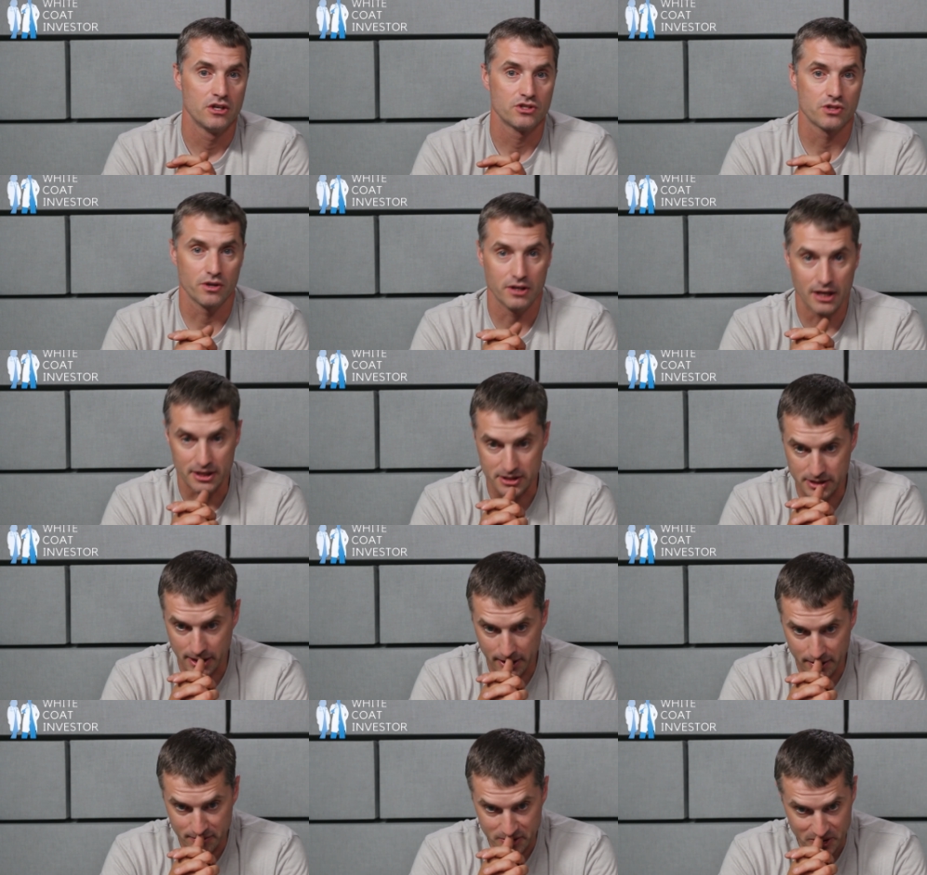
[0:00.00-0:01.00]
So yes,
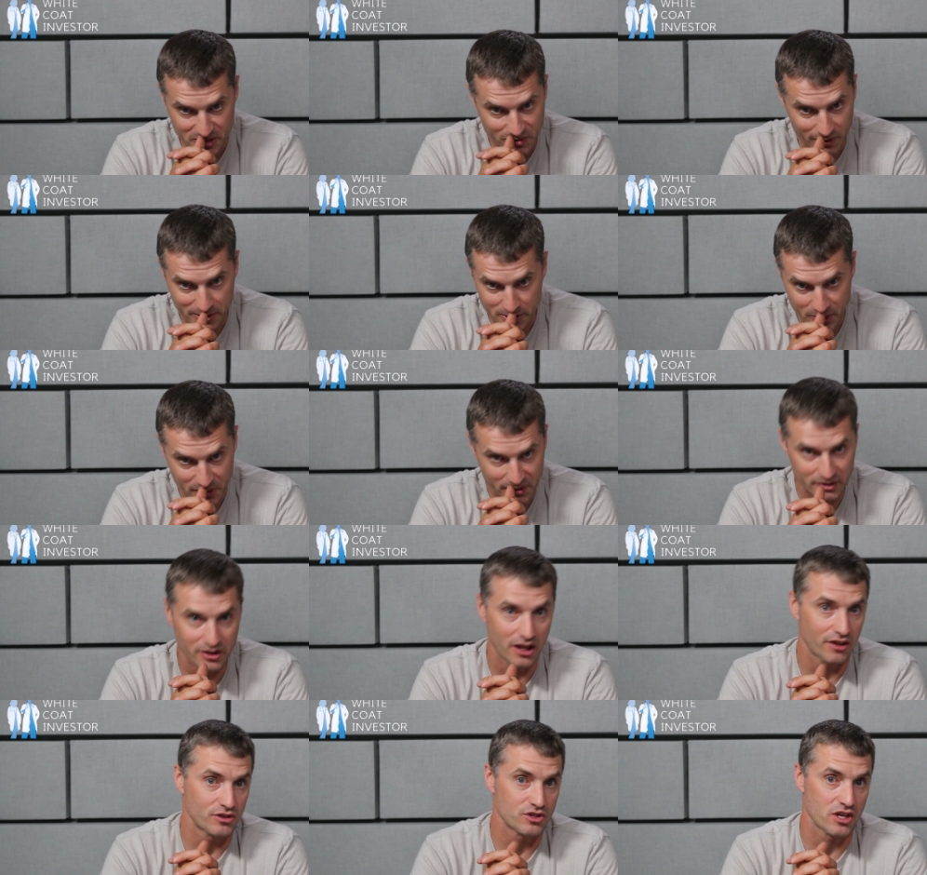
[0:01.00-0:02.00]
that gives you
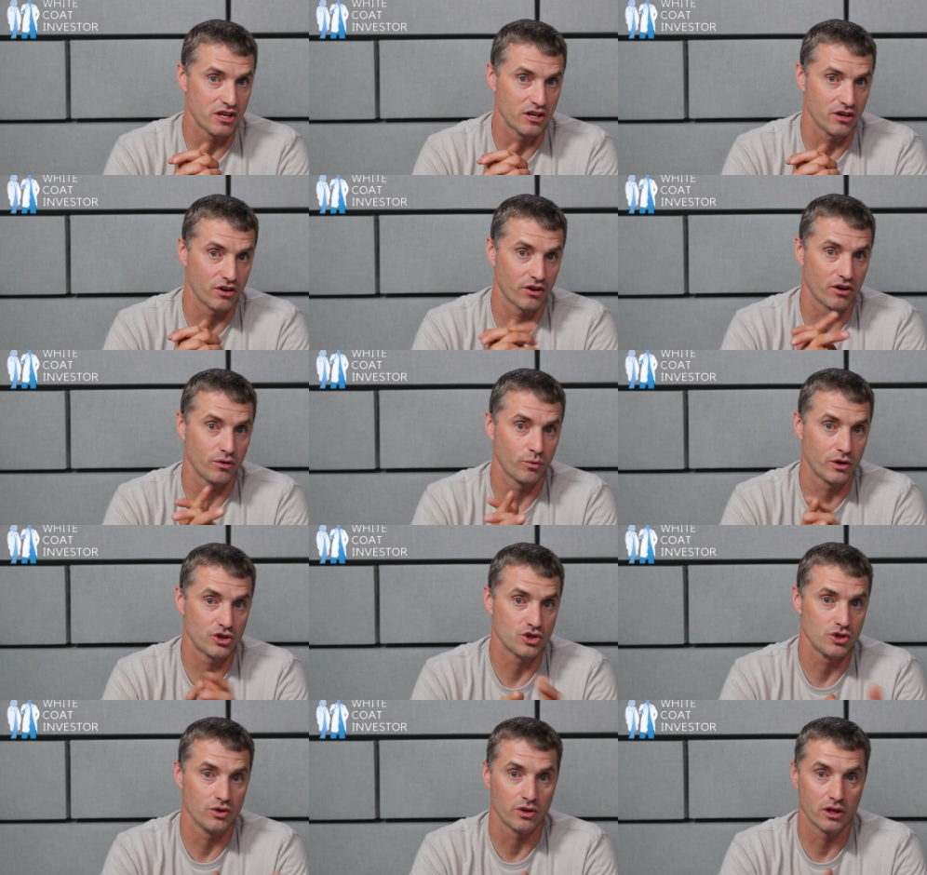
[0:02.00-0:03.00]
$2,200 a year in
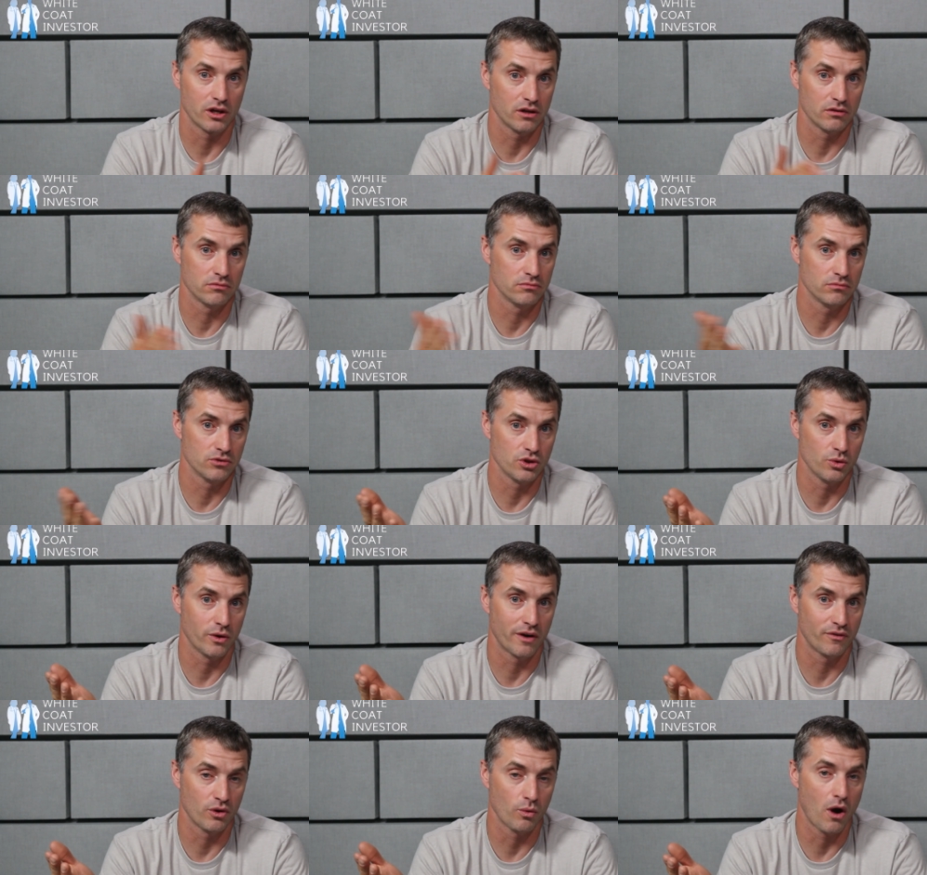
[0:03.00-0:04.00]
which you can do
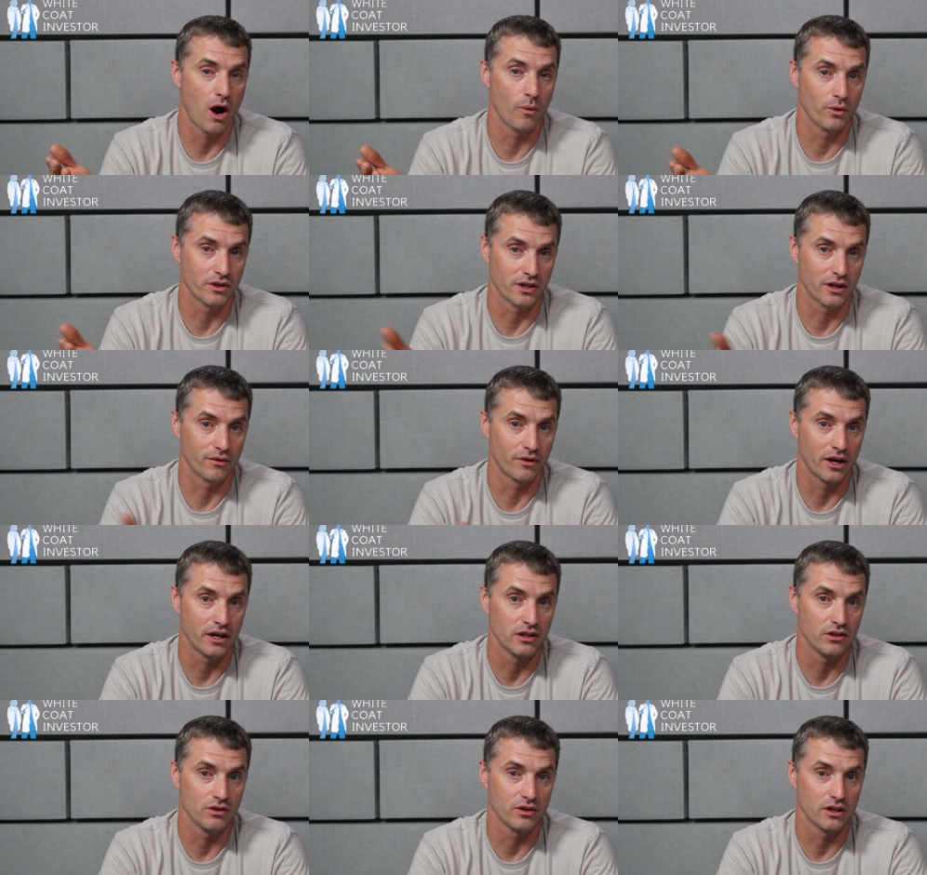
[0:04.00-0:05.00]
whatever you want with it,
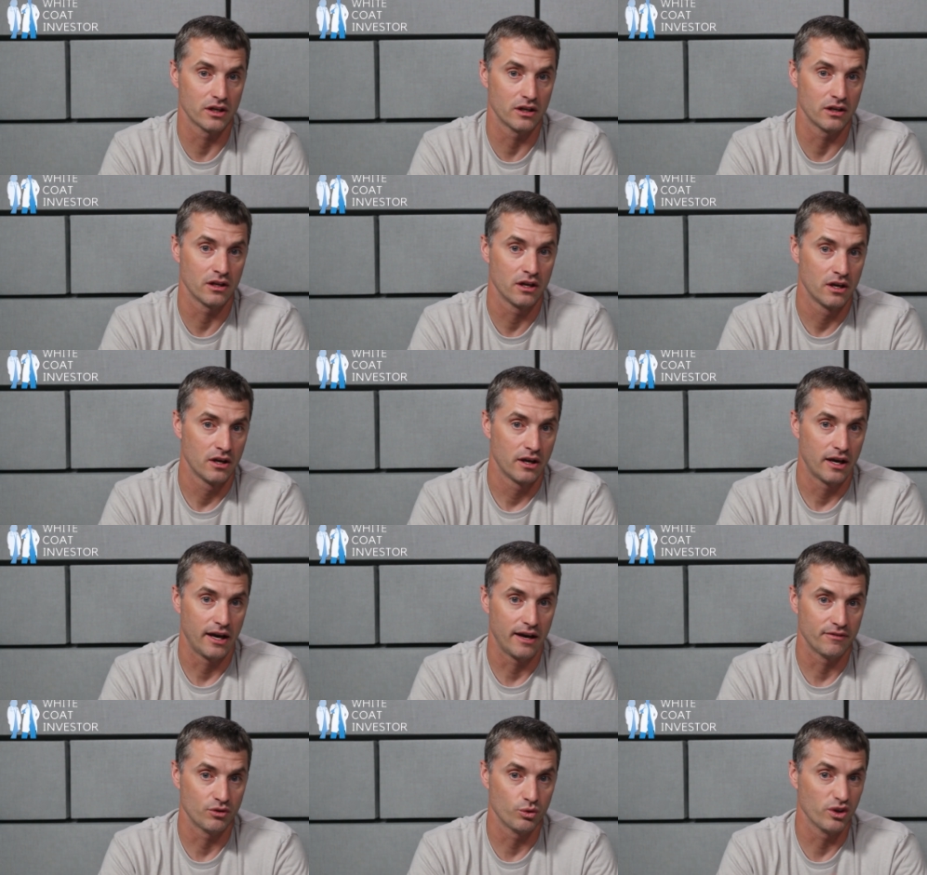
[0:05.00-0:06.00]
right? You can
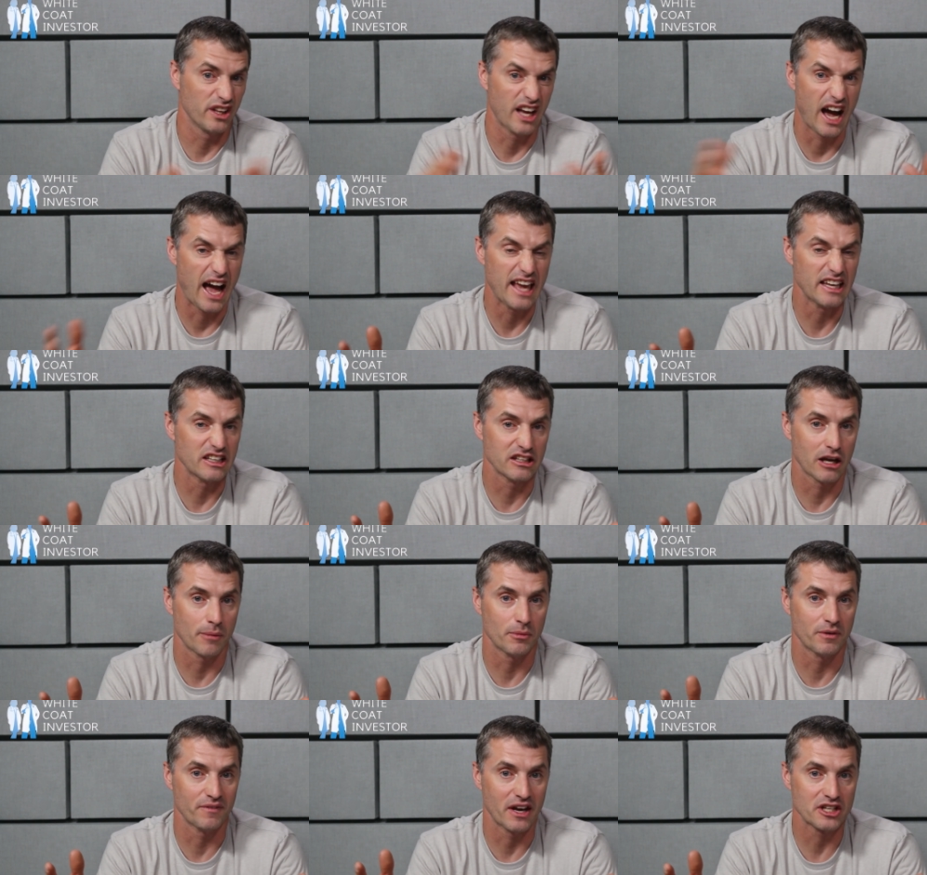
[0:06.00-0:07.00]
have a really high
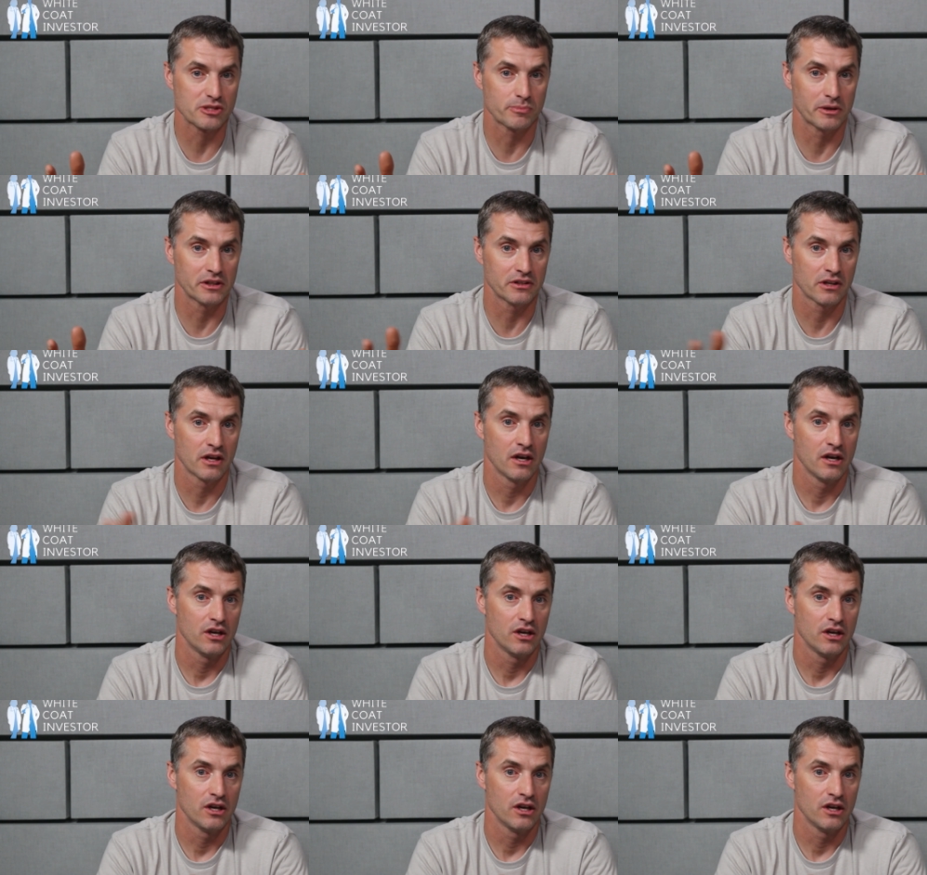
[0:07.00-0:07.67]
income investment.